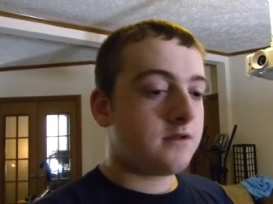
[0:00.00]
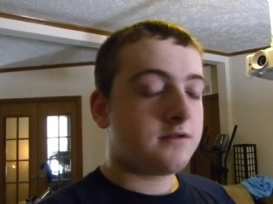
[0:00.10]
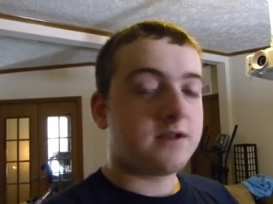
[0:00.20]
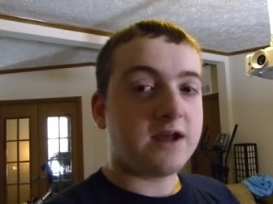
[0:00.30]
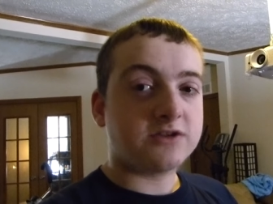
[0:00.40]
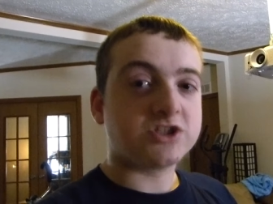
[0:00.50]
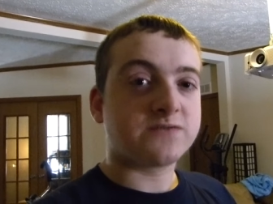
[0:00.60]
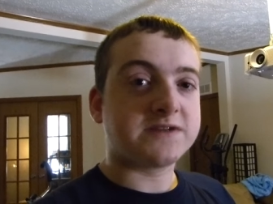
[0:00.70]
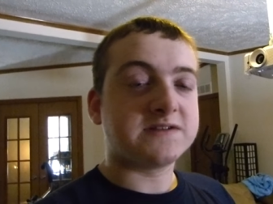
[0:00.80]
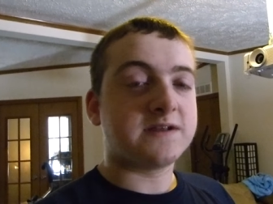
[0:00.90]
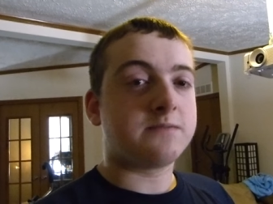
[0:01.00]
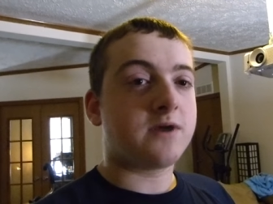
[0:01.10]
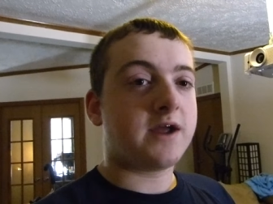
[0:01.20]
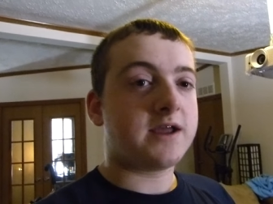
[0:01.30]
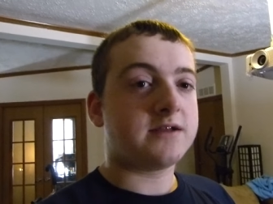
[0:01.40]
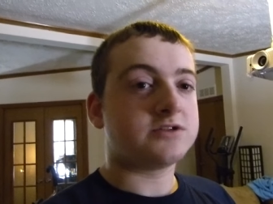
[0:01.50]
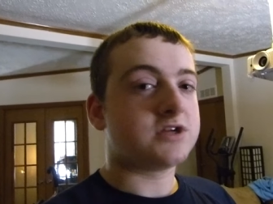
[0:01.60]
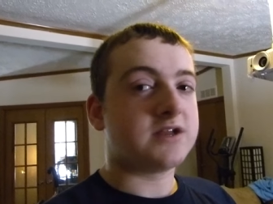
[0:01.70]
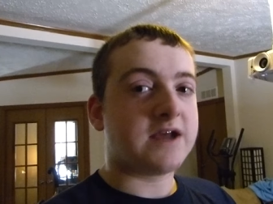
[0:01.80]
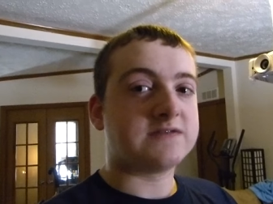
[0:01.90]
Now just recently Brian
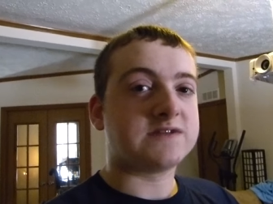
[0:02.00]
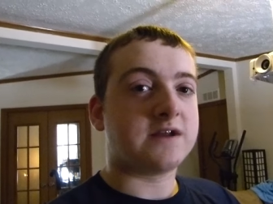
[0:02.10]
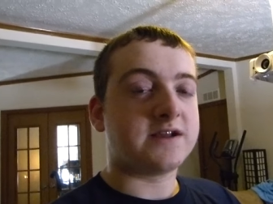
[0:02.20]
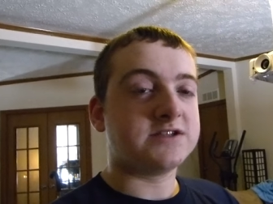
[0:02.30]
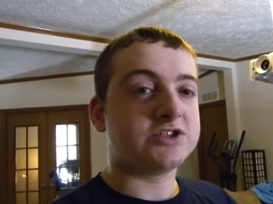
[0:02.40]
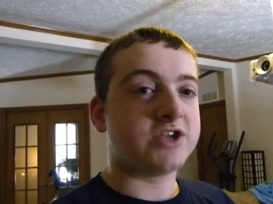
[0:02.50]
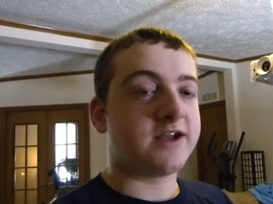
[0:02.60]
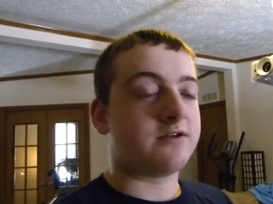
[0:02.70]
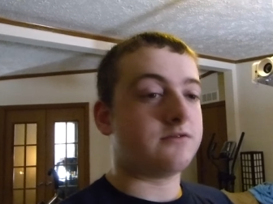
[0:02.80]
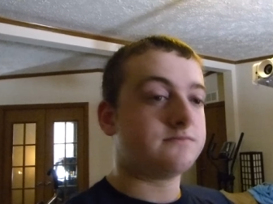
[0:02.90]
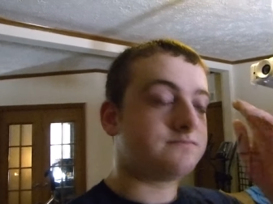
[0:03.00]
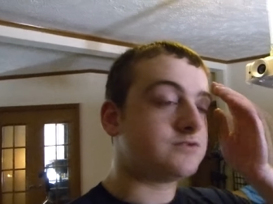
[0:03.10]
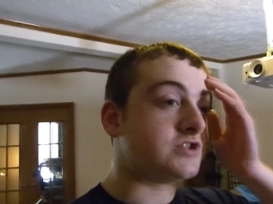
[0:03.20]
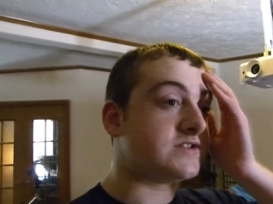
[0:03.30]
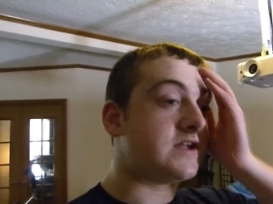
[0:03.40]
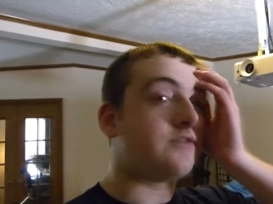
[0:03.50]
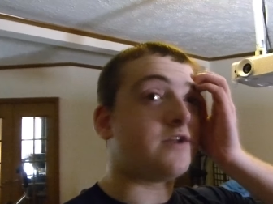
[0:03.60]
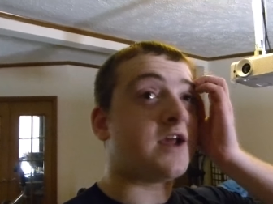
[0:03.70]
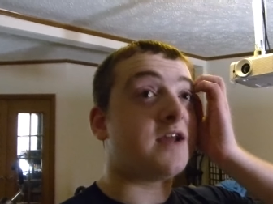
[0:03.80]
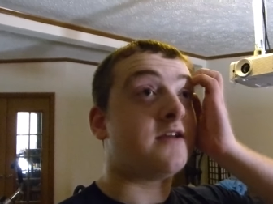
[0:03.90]
announced on his channel just the other
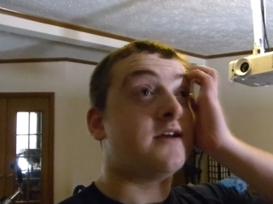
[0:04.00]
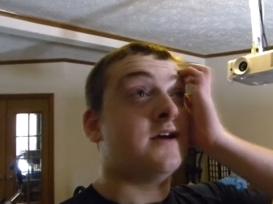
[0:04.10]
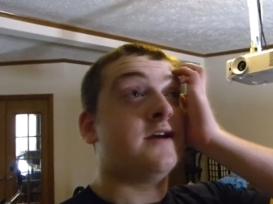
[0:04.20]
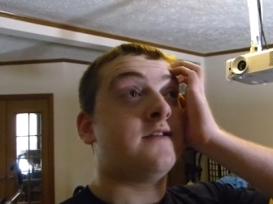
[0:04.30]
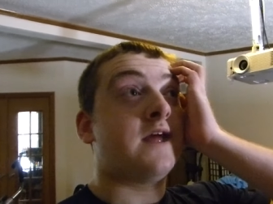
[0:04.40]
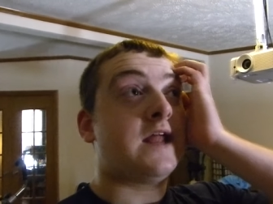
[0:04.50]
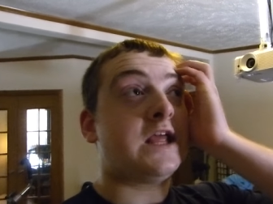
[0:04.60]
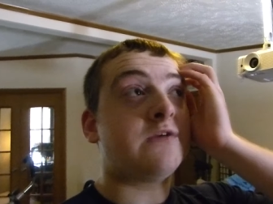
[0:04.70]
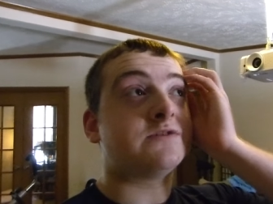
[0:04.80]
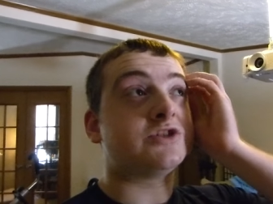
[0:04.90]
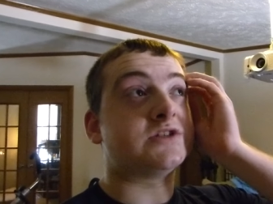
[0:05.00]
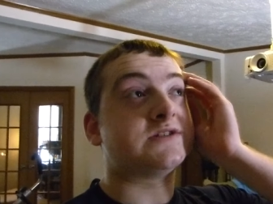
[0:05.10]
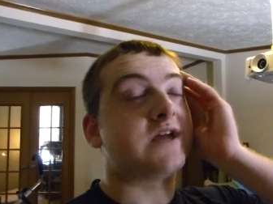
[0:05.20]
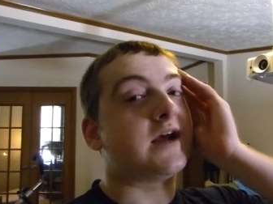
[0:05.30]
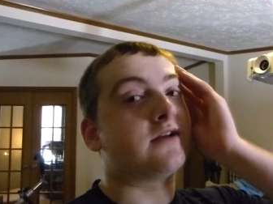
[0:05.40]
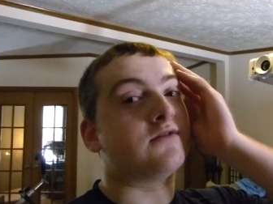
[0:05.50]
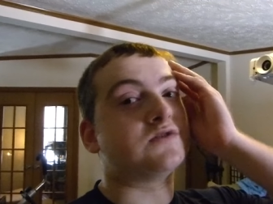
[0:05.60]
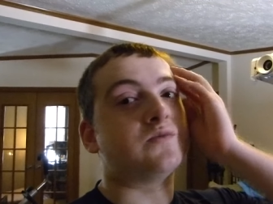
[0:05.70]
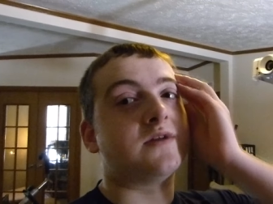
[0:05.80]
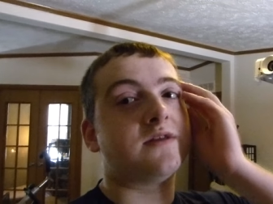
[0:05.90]
day that he was just
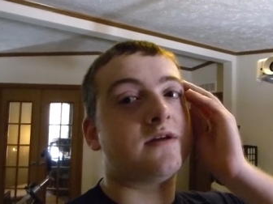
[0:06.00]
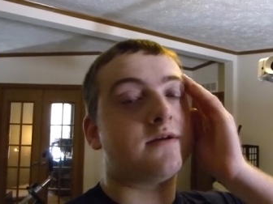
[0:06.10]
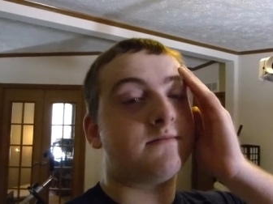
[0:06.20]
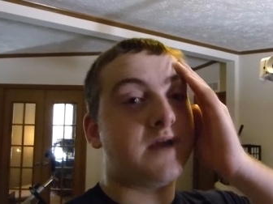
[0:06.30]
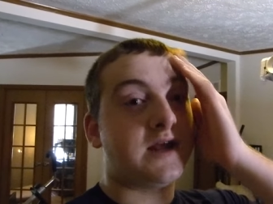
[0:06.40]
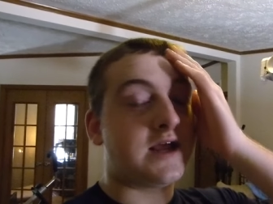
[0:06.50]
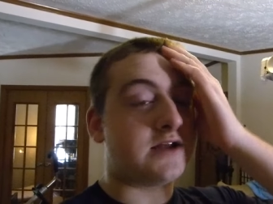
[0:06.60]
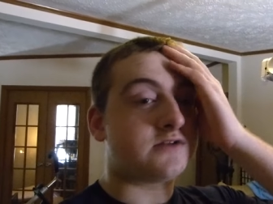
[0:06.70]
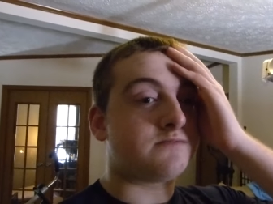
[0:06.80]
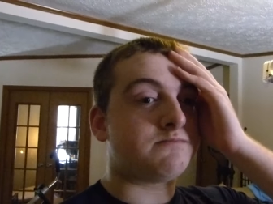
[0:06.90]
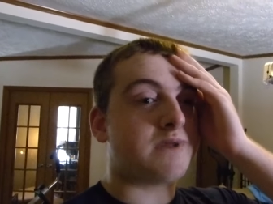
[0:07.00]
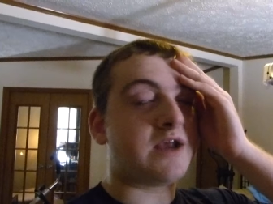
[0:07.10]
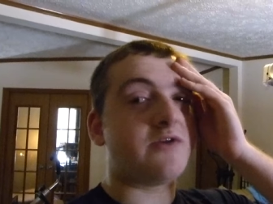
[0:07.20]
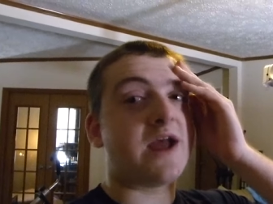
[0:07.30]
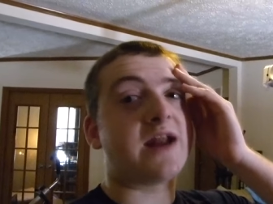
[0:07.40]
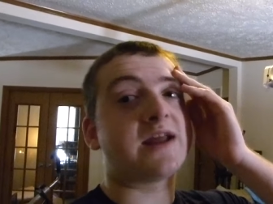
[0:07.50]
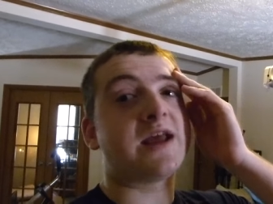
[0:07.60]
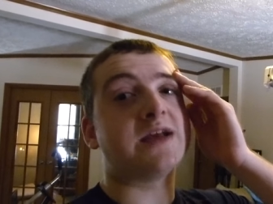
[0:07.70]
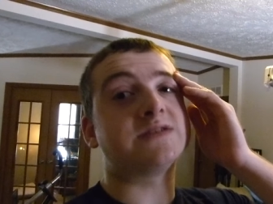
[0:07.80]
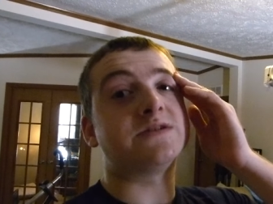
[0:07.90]
diagnosed with pancreatic
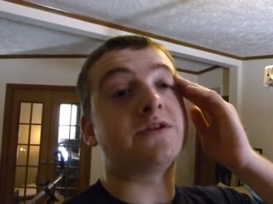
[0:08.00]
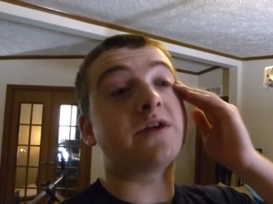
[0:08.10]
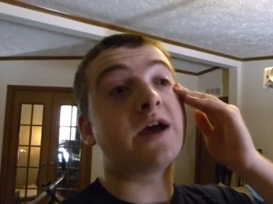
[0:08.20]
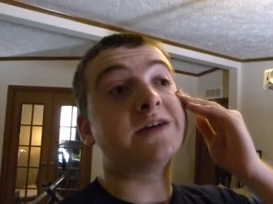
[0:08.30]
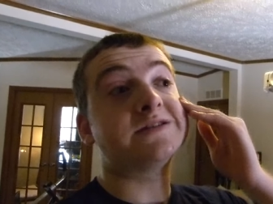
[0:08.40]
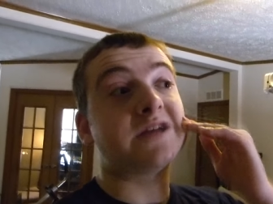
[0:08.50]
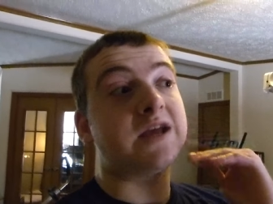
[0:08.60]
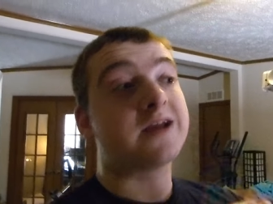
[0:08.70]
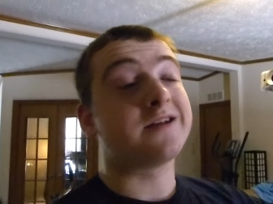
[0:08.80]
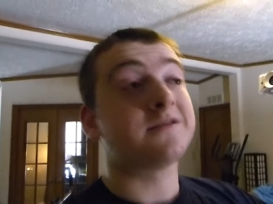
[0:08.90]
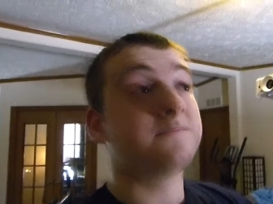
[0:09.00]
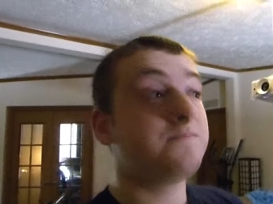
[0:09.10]
cancer, you guys, and